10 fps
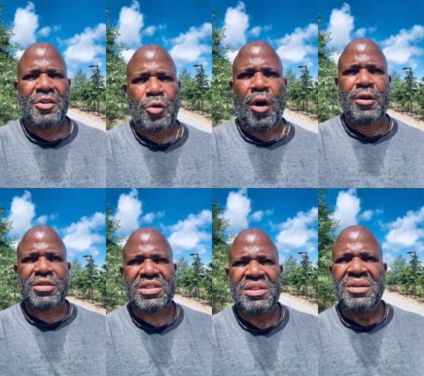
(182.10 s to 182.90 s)

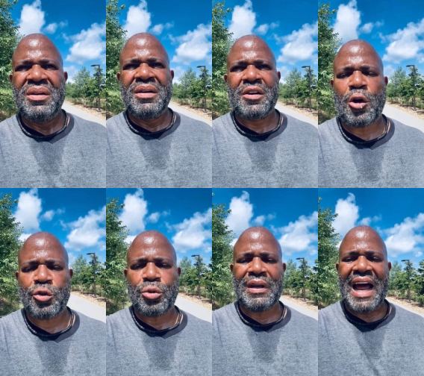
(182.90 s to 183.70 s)
cross
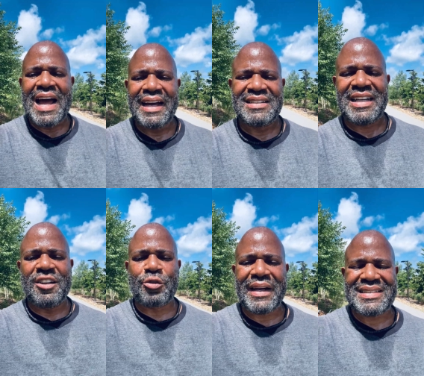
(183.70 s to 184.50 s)
cultural lines and
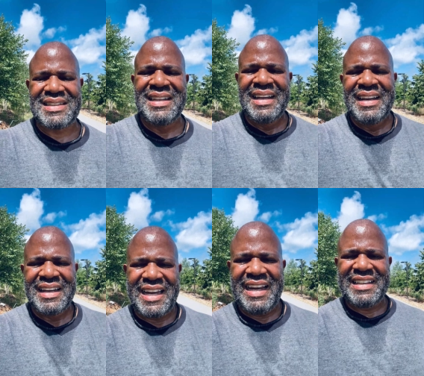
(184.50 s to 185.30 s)
address
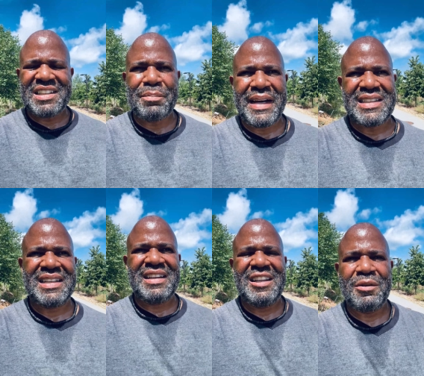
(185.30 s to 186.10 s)
kids and it makes
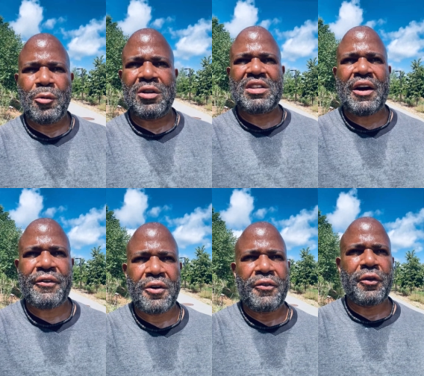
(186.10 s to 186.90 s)
it a little more
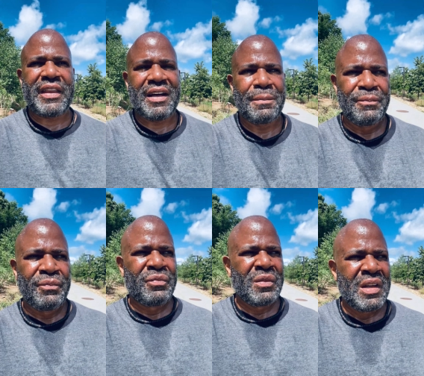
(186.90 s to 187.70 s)
tougher for them.
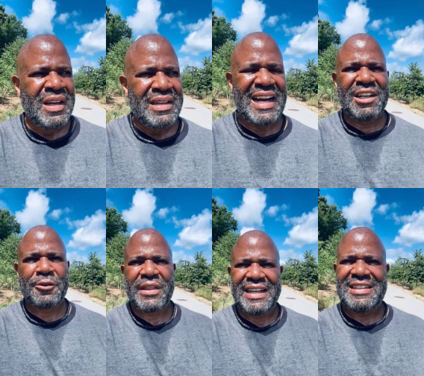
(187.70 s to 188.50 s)
Now I know
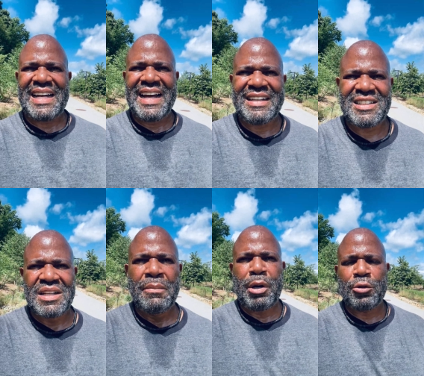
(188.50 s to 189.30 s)
things changed
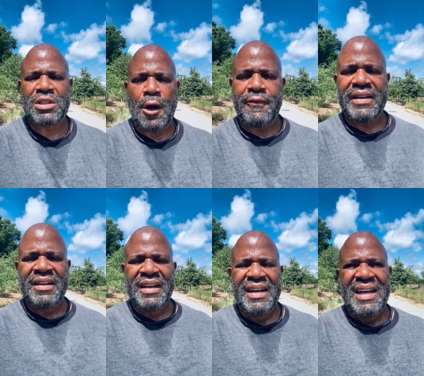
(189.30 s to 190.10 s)
post COVID.
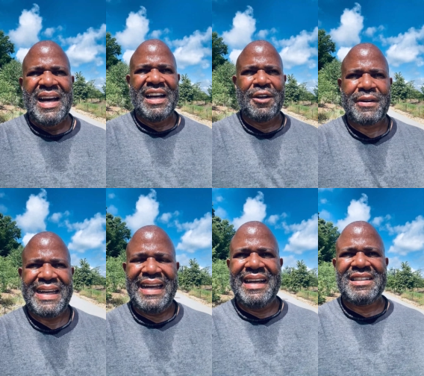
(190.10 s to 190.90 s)
I know
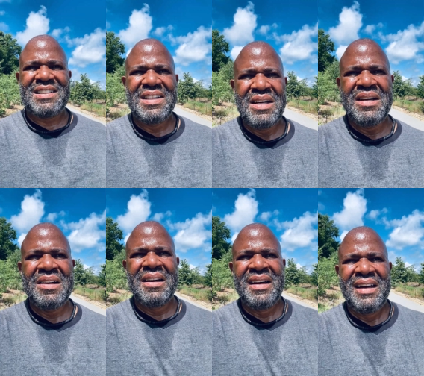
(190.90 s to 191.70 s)
kids
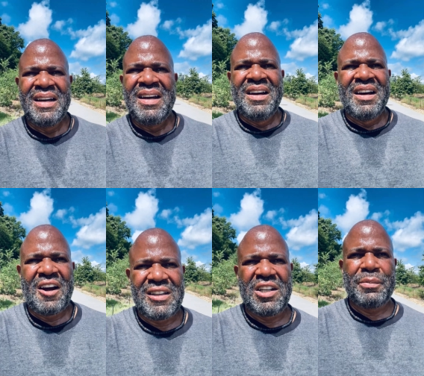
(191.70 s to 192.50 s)

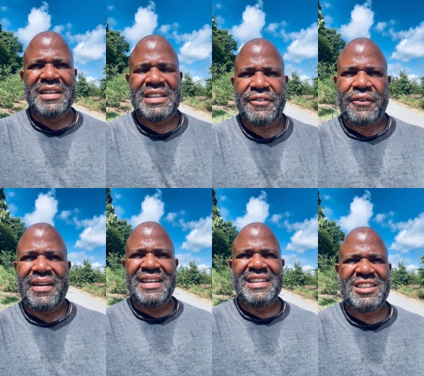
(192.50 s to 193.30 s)
are a little bit
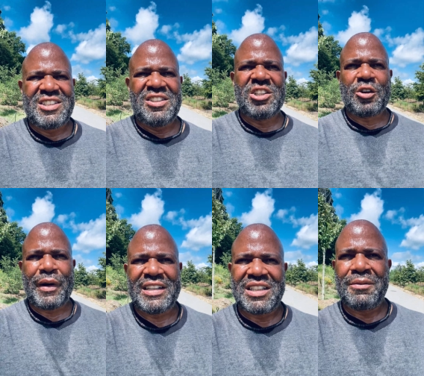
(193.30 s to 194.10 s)
different in this
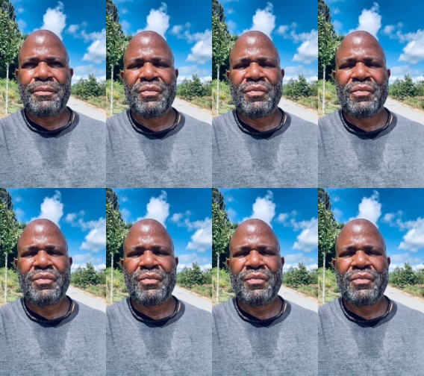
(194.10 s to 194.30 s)
generation,